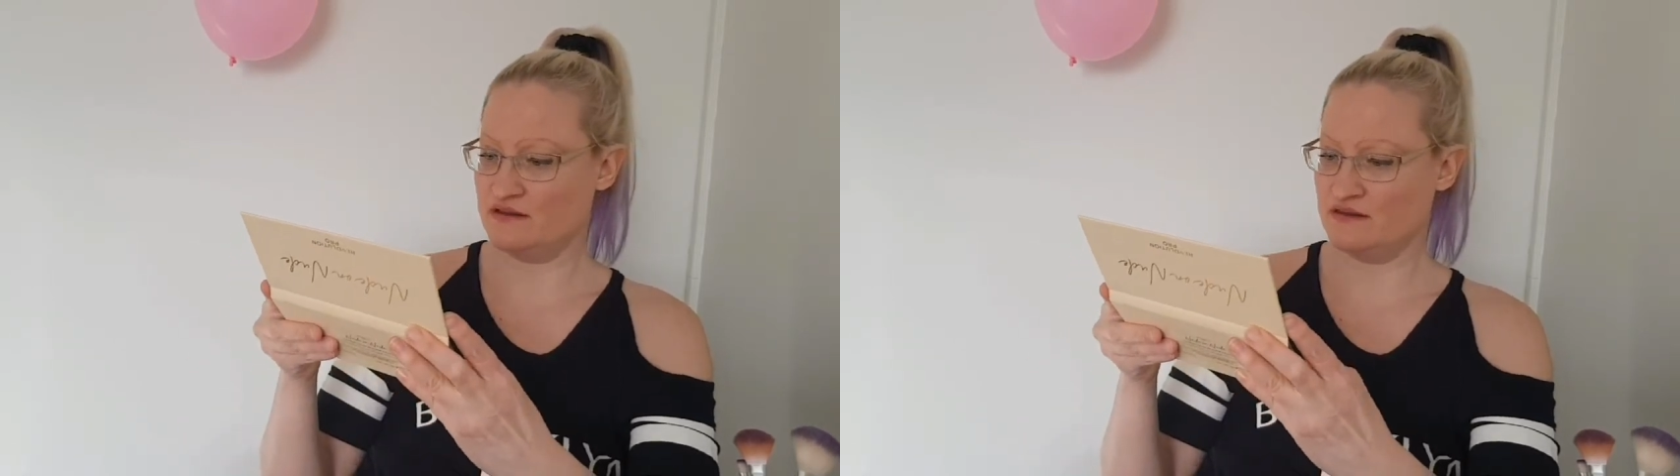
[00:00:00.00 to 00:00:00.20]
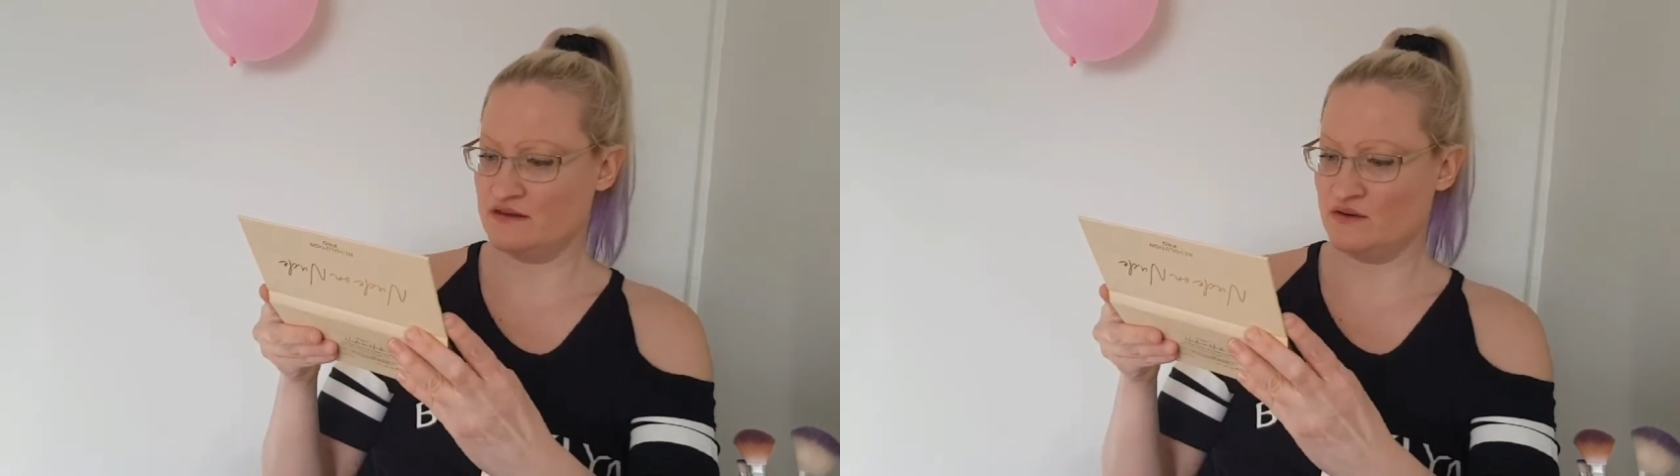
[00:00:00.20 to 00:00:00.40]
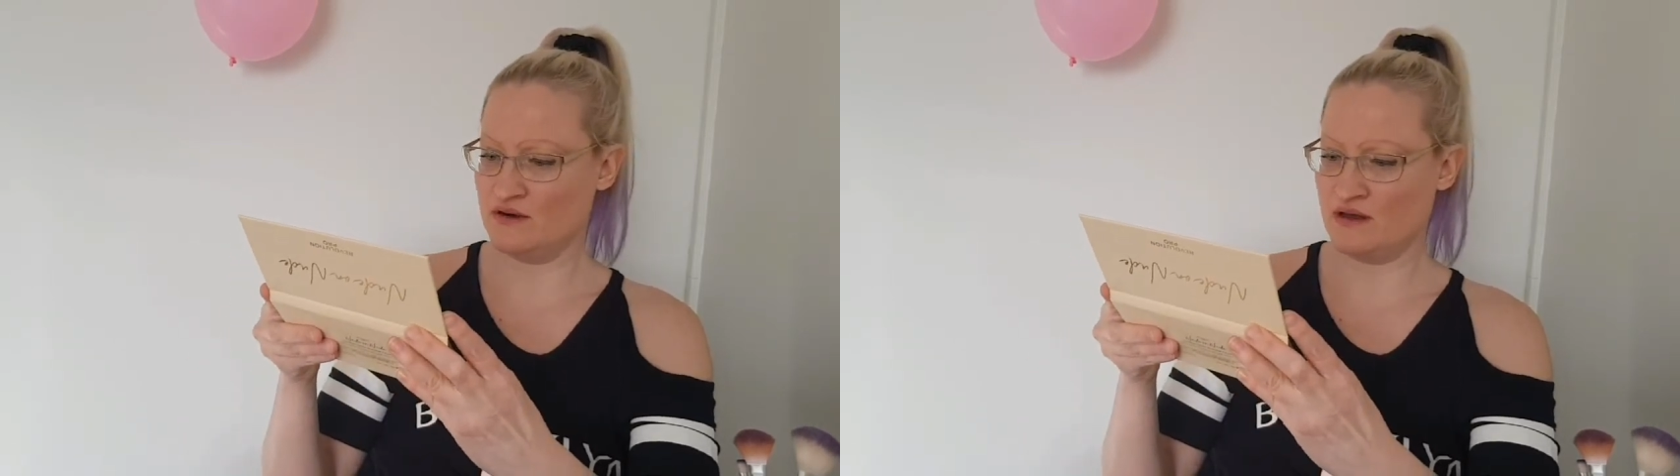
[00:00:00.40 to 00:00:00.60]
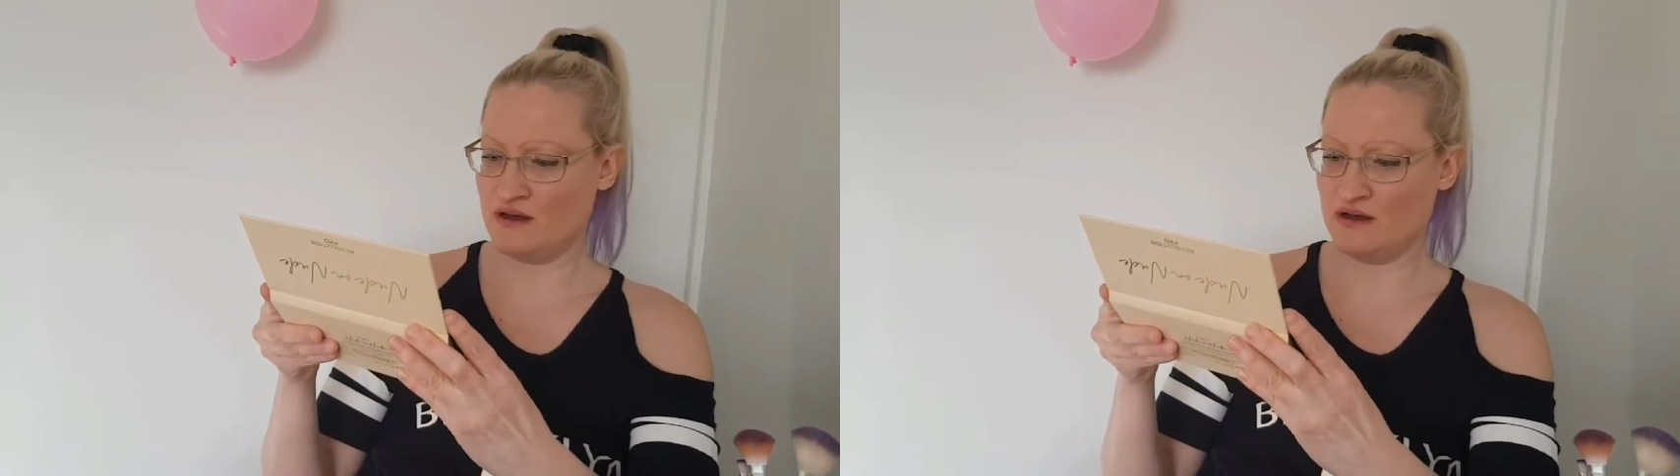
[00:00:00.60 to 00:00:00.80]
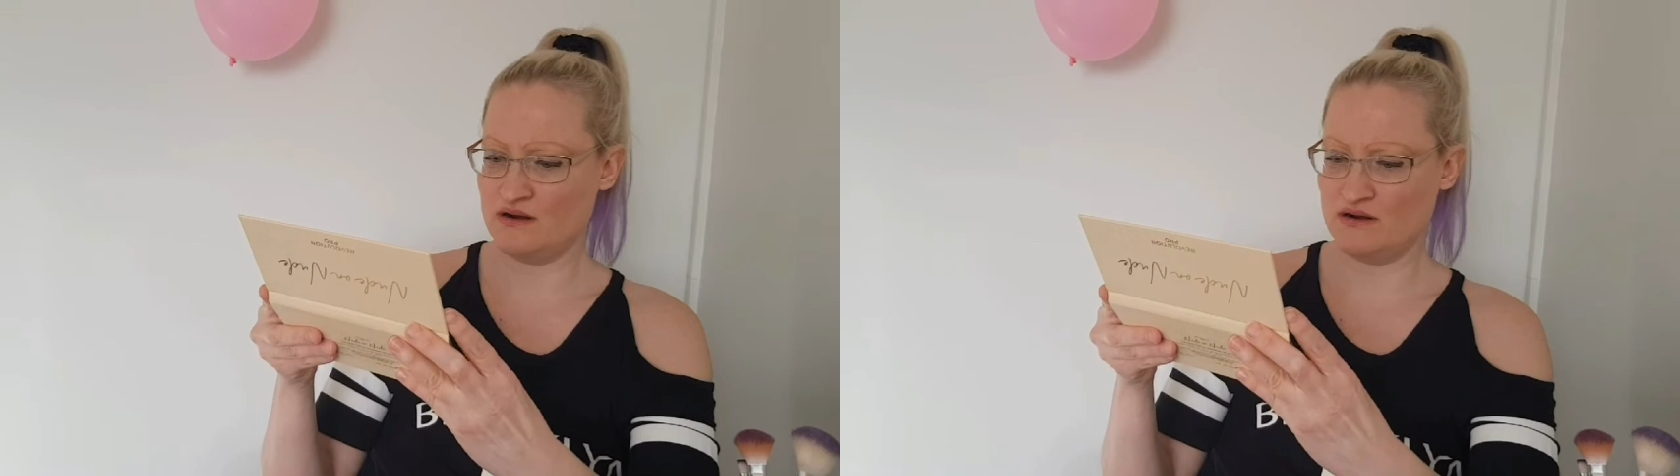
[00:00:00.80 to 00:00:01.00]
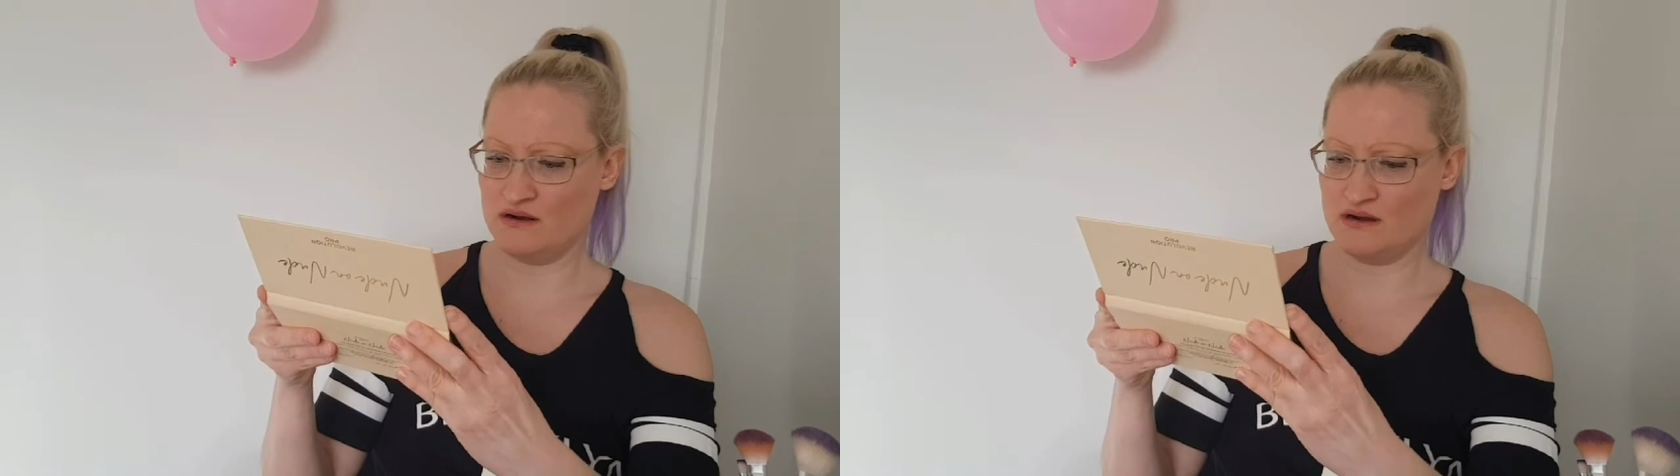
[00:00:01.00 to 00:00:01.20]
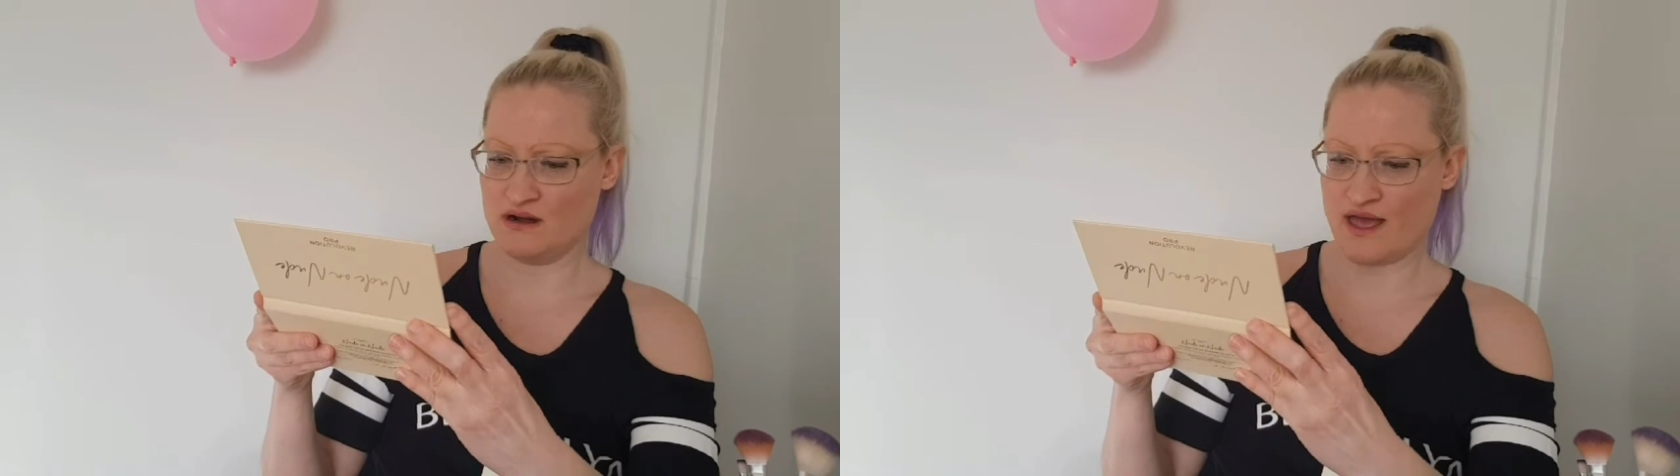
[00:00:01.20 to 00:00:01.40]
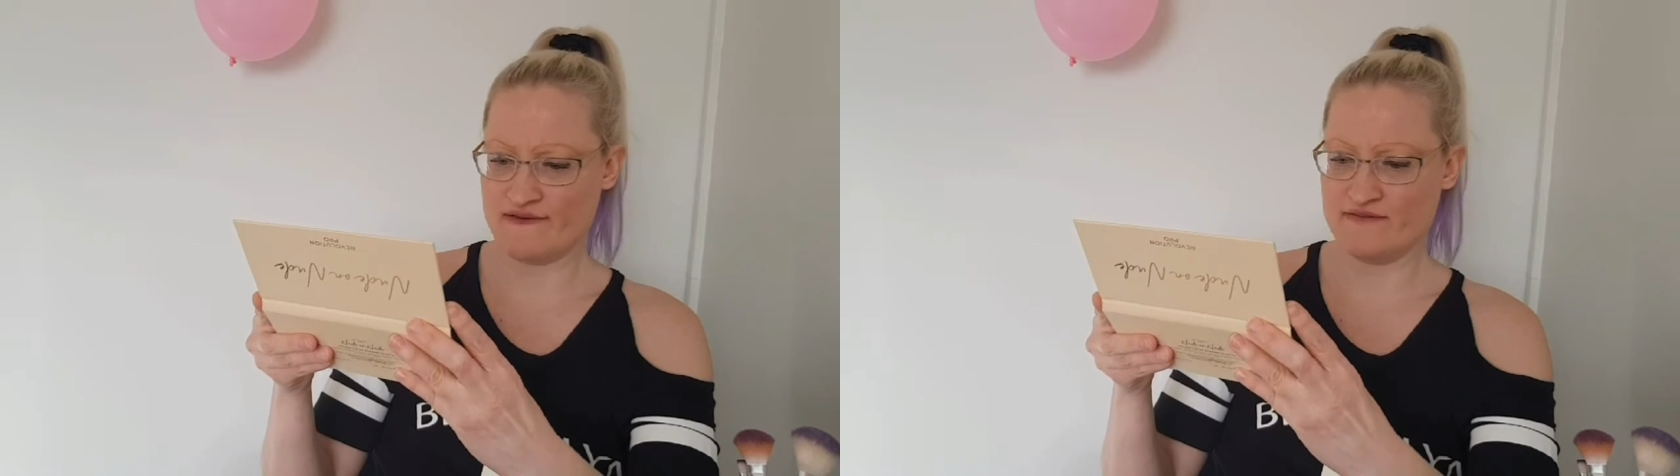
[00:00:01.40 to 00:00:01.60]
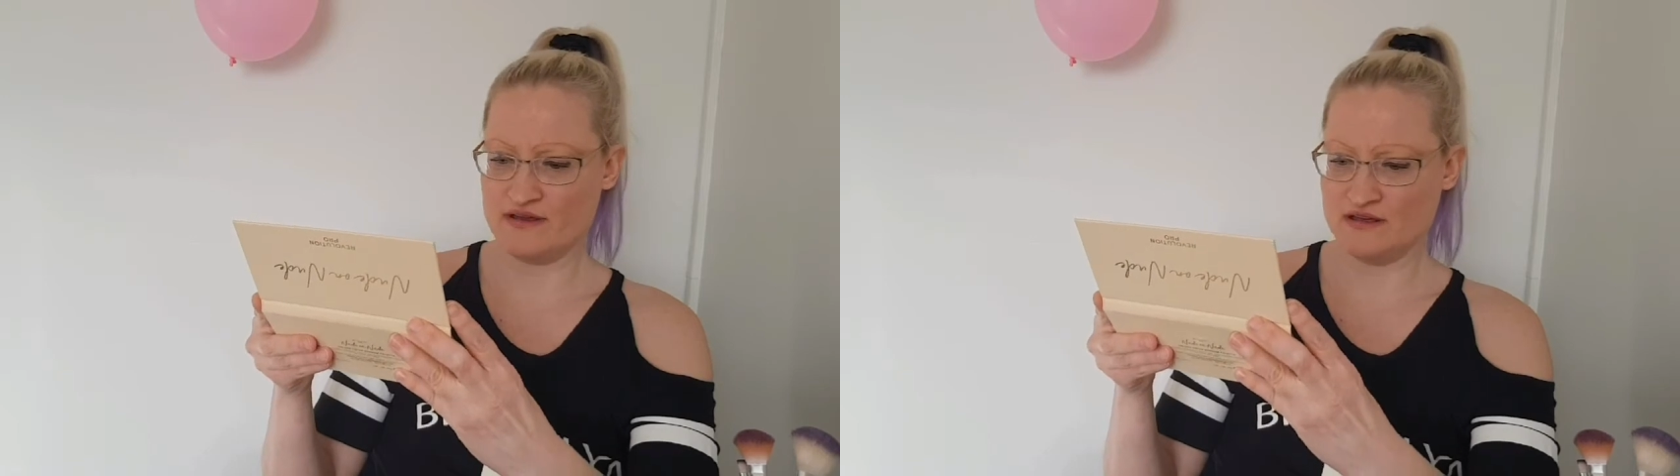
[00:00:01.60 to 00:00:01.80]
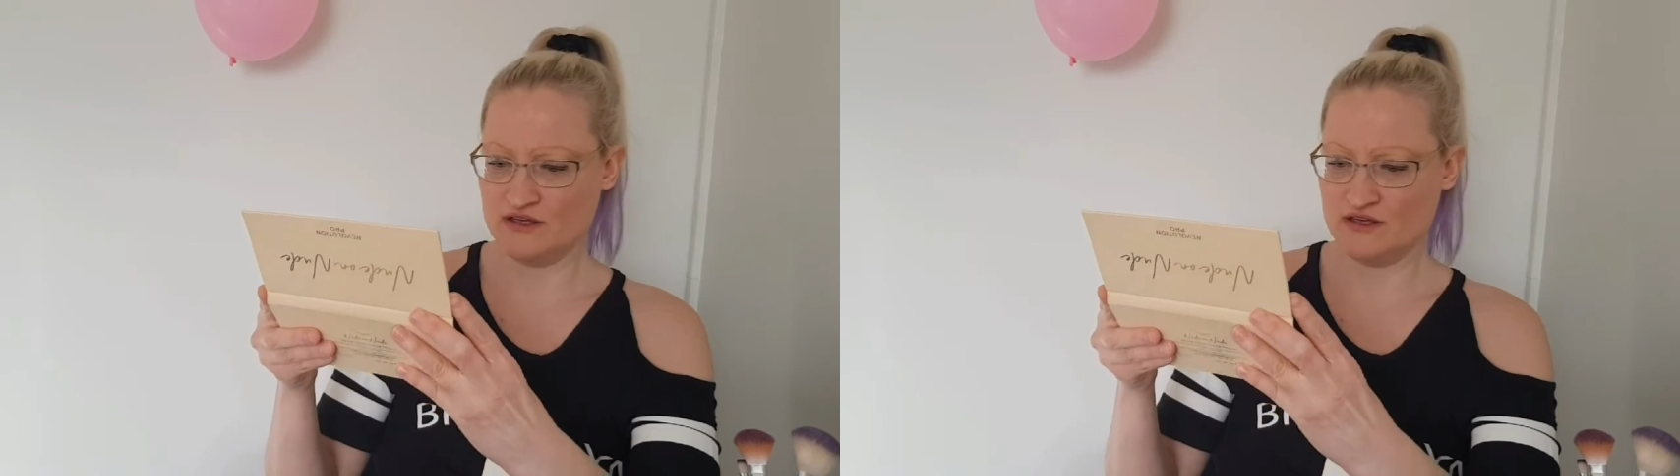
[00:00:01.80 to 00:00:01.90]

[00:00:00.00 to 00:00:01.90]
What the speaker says: I think they have